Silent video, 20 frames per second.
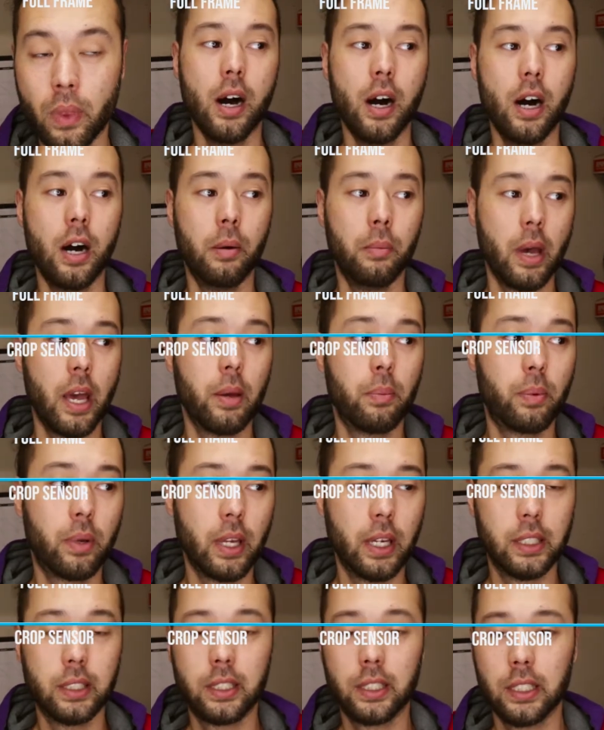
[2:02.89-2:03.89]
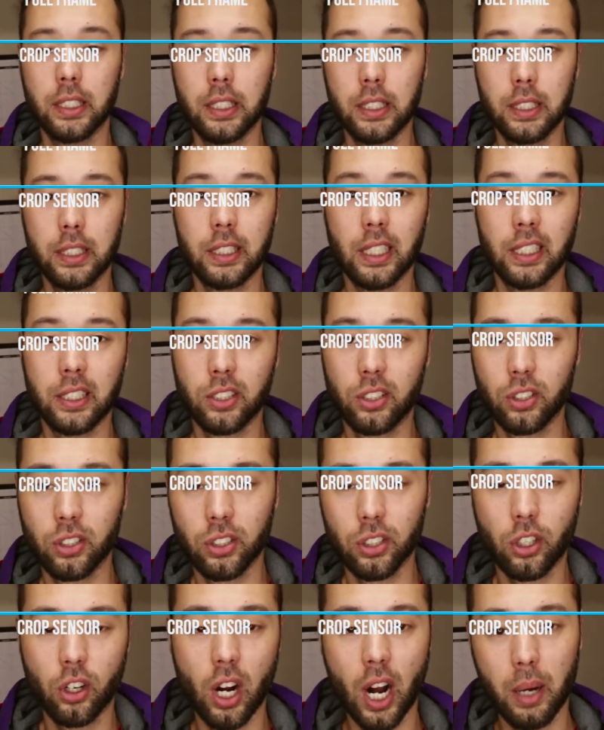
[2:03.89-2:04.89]
APS-C
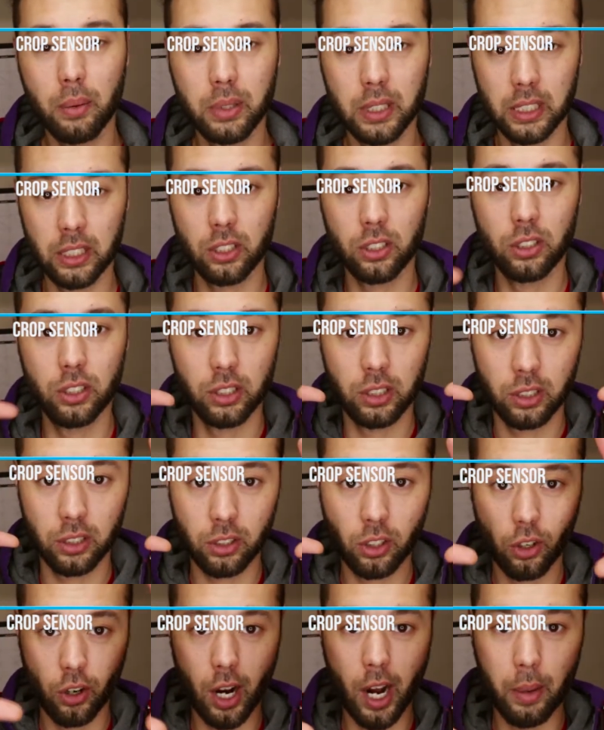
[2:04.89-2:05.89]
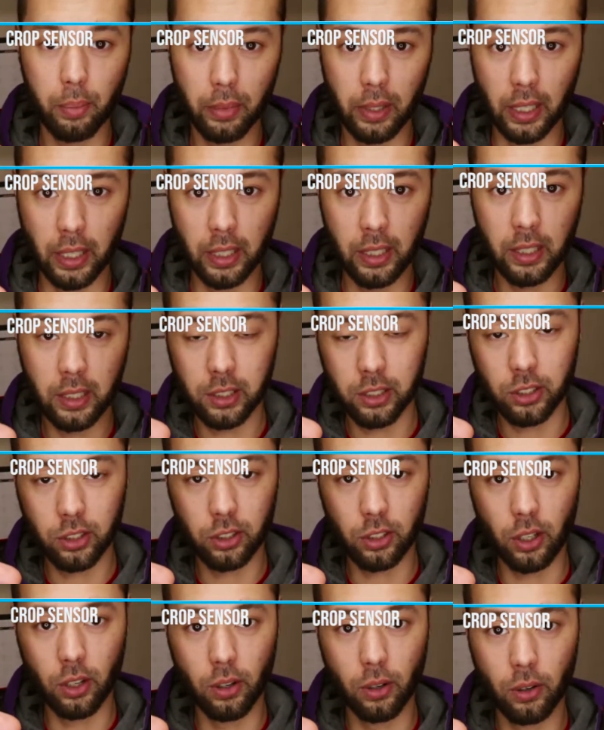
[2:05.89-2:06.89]
sensor, crop sensor is cropped in,
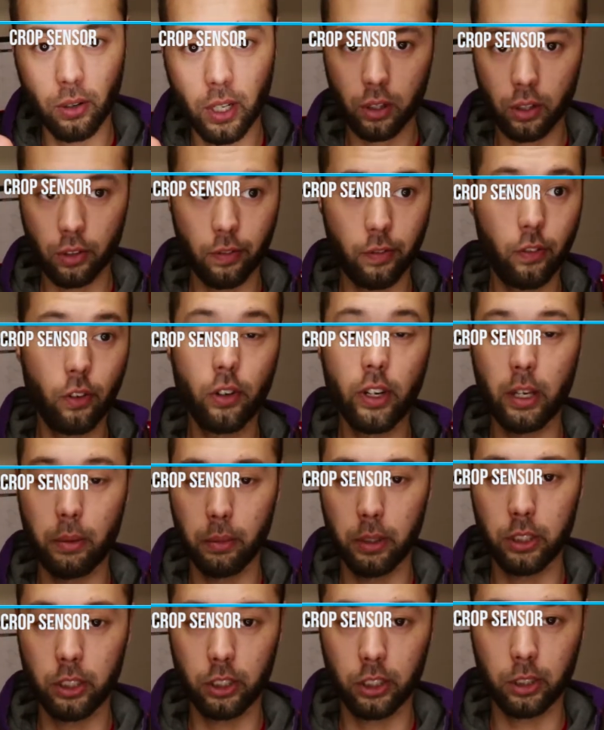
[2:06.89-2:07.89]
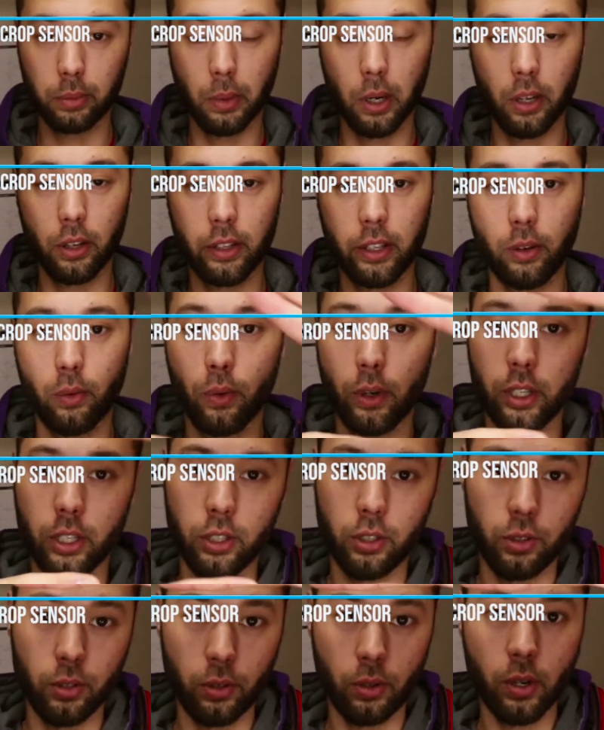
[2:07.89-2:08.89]
so the full image is smaller than what
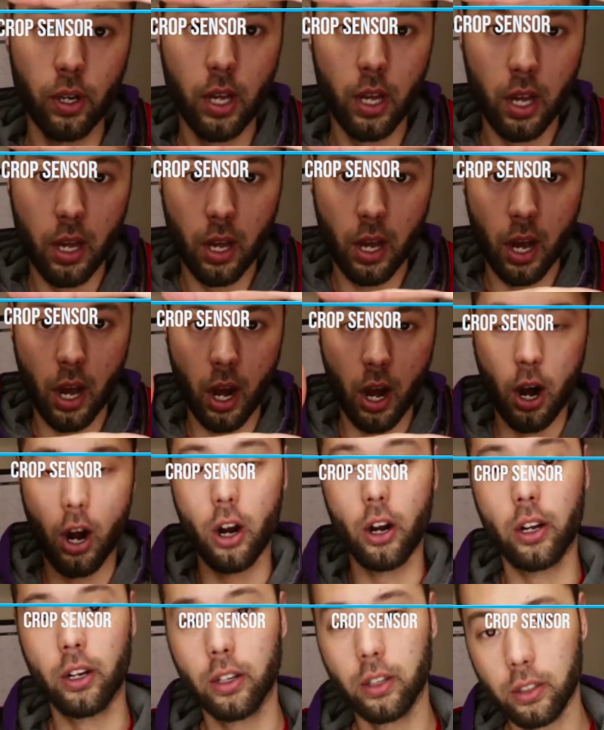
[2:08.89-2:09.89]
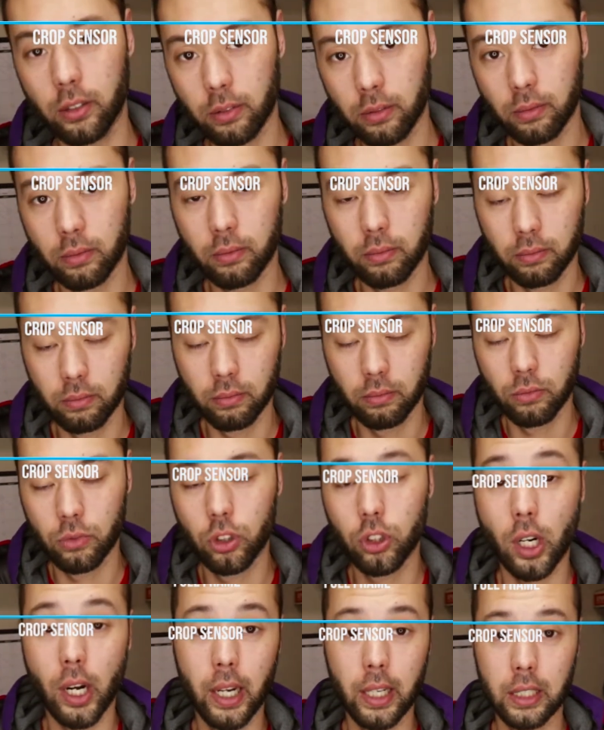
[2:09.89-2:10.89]
you are
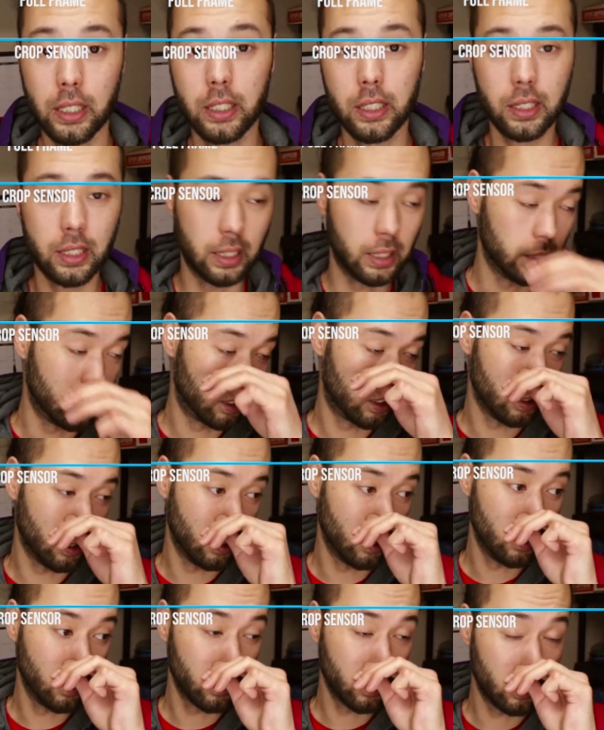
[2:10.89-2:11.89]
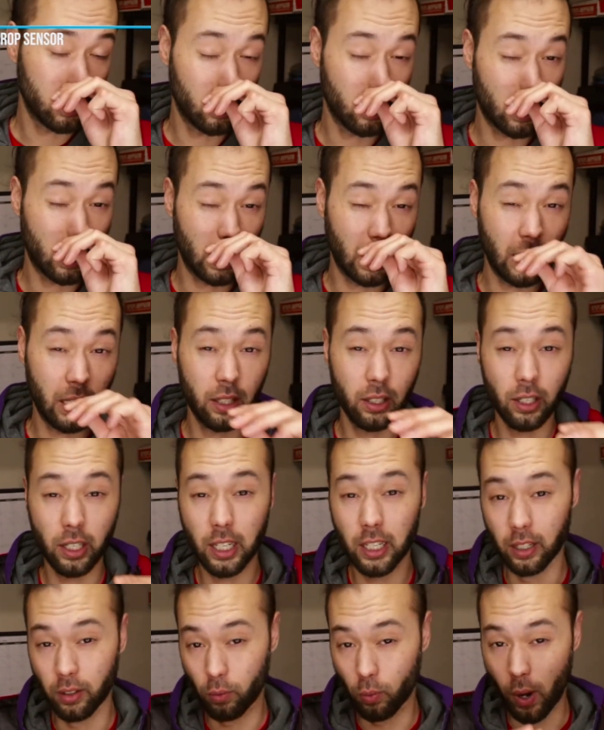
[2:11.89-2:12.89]
trying to see, so you can either
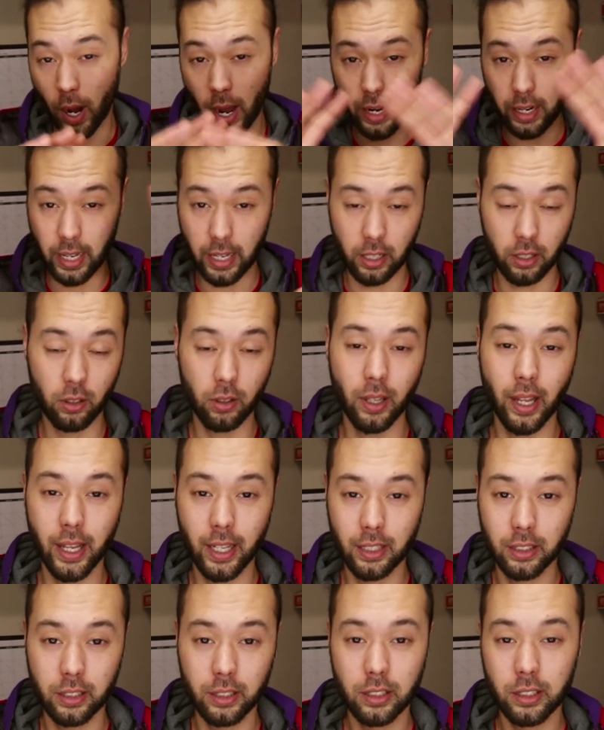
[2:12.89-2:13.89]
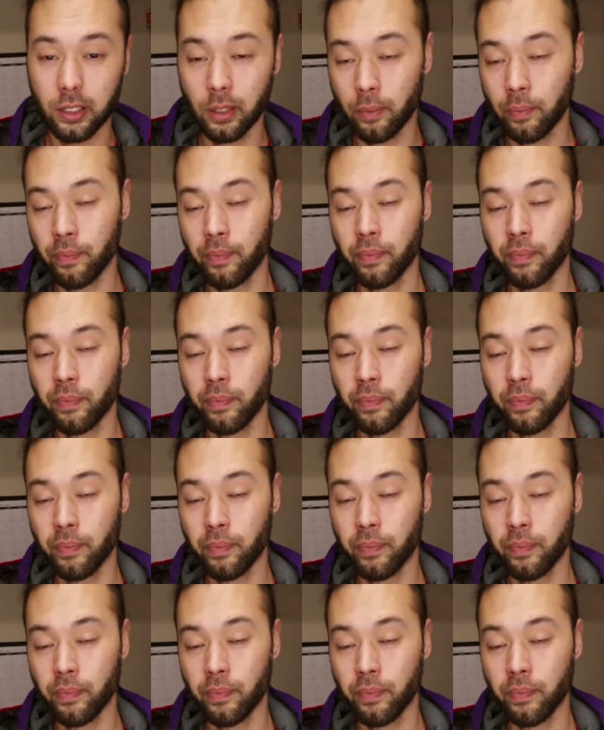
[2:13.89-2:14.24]
get a wide angle lens